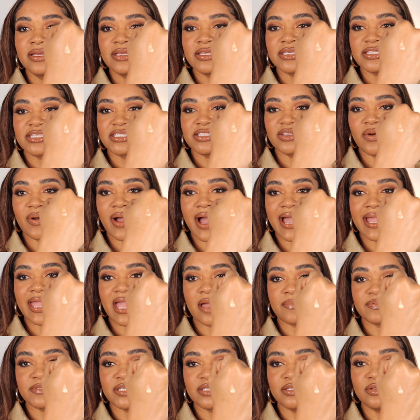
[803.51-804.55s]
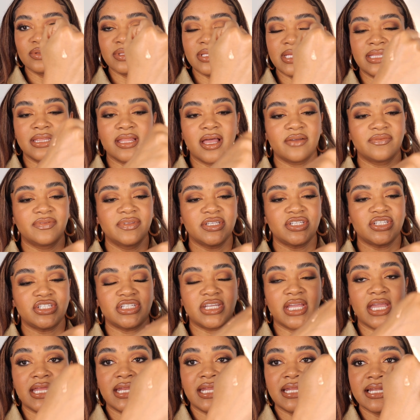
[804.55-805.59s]
So I absolutely love the
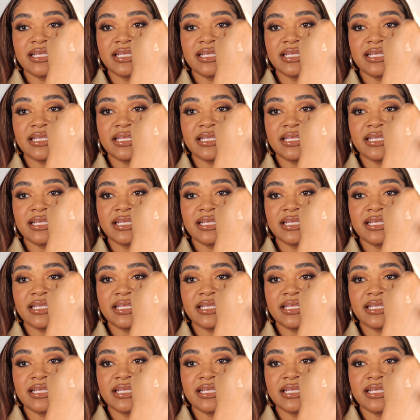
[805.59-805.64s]
shade.